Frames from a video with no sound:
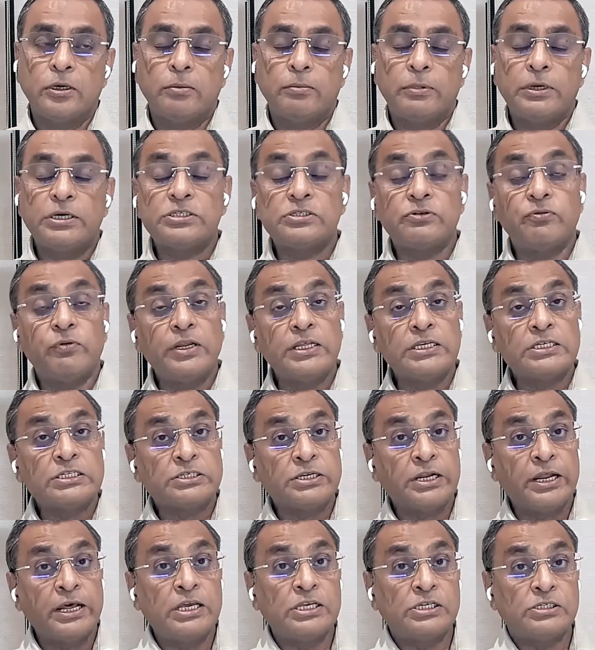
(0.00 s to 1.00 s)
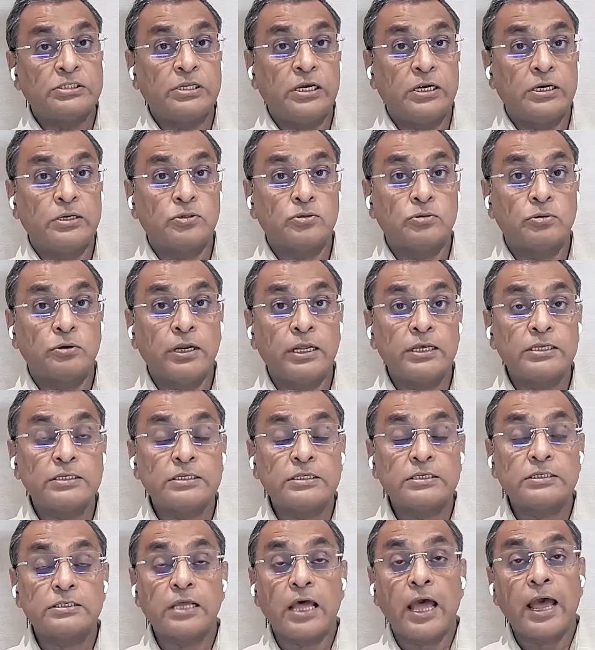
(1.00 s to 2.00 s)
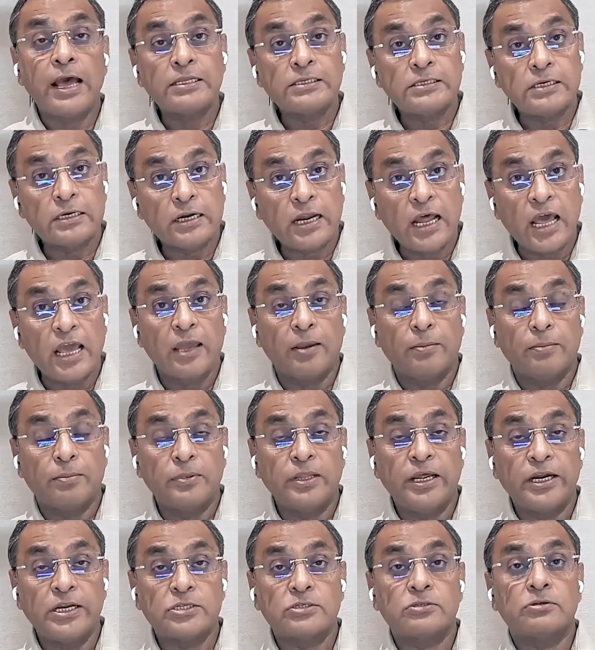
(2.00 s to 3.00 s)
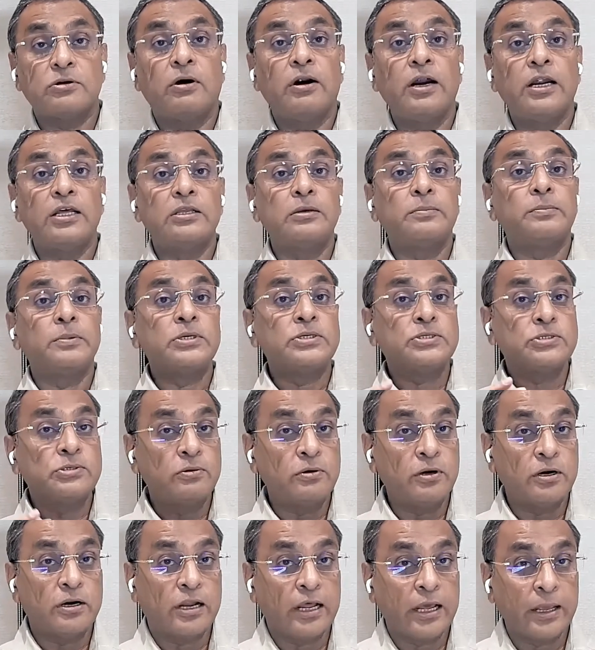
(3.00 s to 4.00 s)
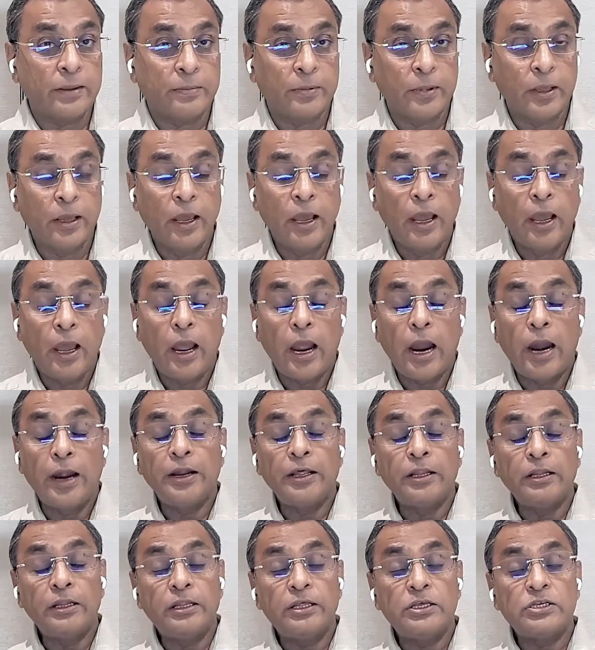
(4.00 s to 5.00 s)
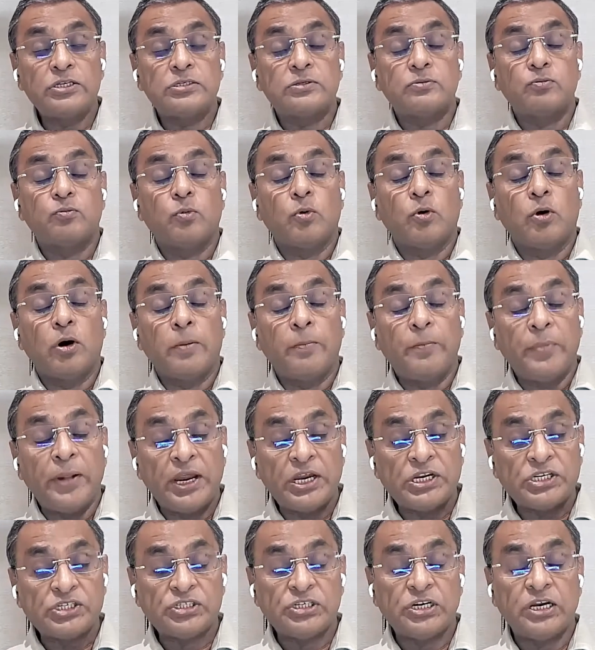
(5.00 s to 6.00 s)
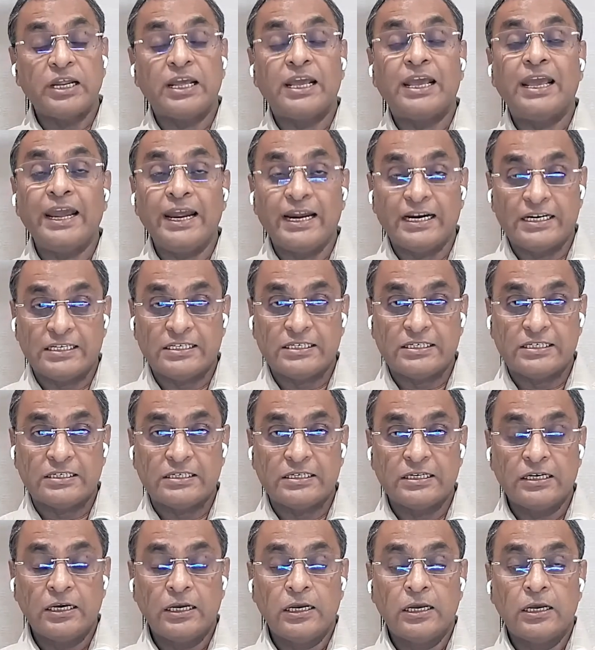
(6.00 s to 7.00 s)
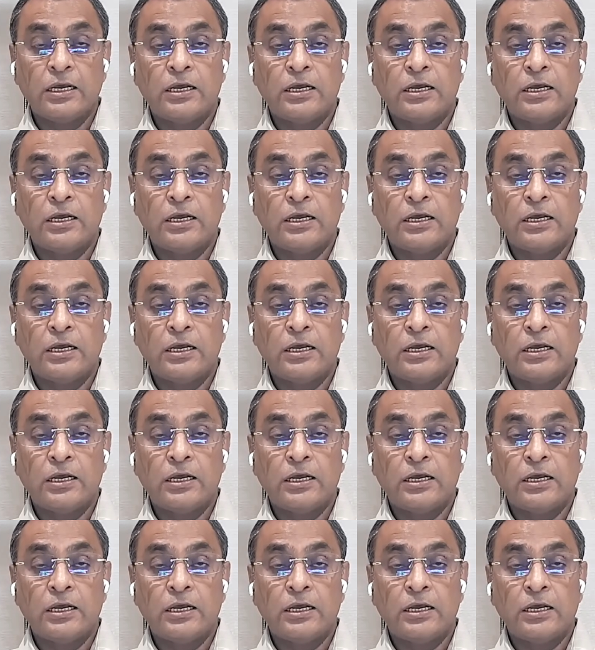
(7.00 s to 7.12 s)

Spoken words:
It's very strange that psoriasis has a type that is called as the posterior type, and in this a patient gets